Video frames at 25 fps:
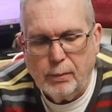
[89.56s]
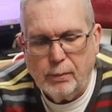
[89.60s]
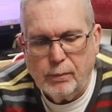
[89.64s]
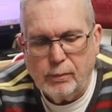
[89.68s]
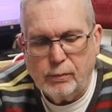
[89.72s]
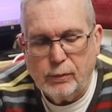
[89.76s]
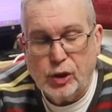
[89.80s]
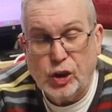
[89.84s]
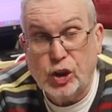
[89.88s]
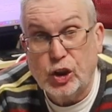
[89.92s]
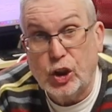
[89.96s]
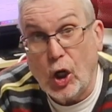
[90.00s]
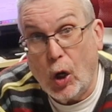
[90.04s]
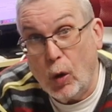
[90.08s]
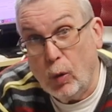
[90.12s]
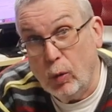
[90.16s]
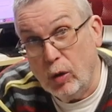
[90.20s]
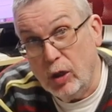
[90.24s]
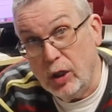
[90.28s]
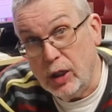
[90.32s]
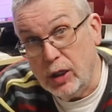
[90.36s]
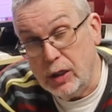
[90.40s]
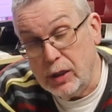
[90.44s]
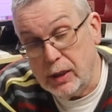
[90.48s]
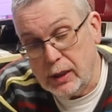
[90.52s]

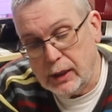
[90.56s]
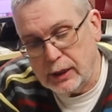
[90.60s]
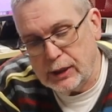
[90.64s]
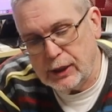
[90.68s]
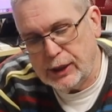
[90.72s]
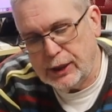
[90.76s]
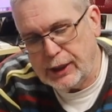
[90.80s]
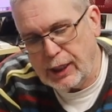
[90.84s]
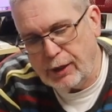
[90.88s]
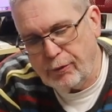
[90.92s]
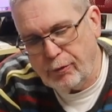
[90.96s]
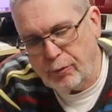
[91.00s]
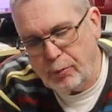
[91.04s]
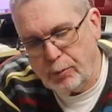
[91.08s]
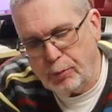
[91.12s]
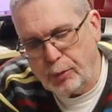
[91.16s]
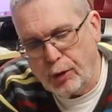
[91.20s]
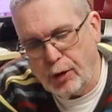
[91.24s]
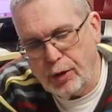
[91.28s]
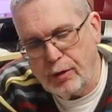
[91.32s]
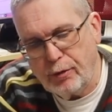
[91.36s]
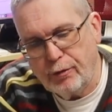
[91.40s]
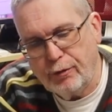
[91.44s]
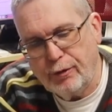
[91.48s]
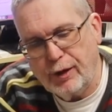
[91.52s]
stolen
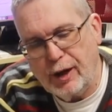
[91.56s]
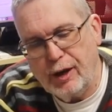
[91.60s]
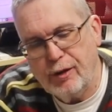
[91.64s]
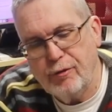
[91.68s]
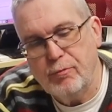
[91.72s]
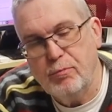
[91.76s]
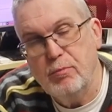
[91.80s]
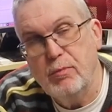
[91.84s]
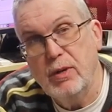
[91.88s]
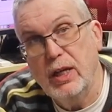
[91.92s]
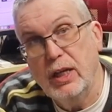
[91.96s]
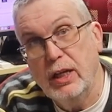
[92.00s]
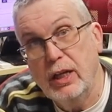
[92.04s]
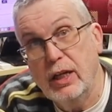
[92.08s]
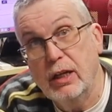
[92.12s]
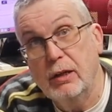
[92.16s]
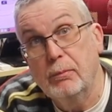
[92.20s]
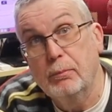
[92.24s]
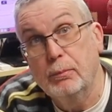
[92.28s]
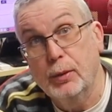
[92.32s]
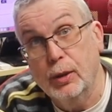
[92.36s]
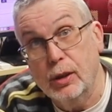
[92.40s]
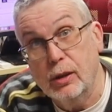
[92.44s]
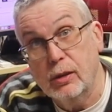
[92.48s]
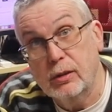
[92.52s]
7.5 million
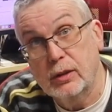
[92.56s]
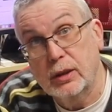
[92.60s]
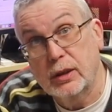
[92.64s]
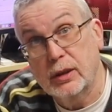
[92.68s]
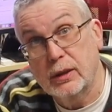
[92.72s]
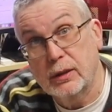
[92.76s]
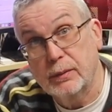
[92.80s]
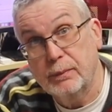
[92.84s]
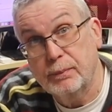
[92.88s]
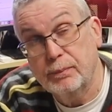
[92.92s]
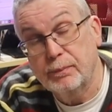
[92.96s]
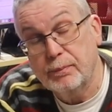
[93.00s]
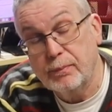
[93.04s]
books